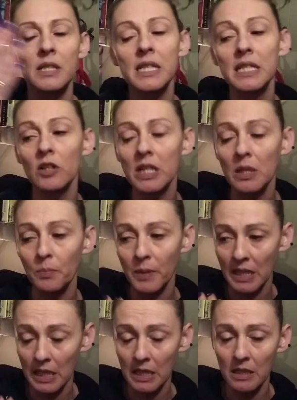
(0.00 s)
still
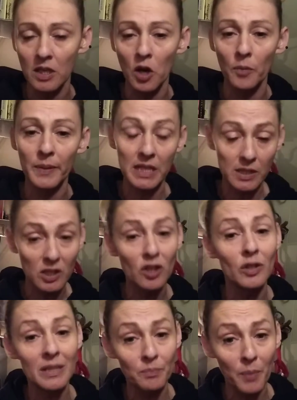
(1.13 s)
keeping ego, because you
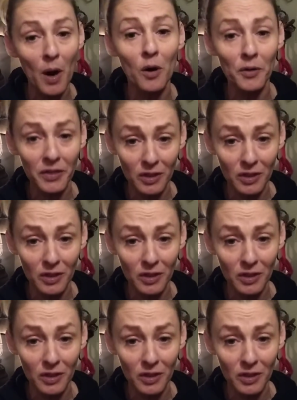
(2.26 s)
need both.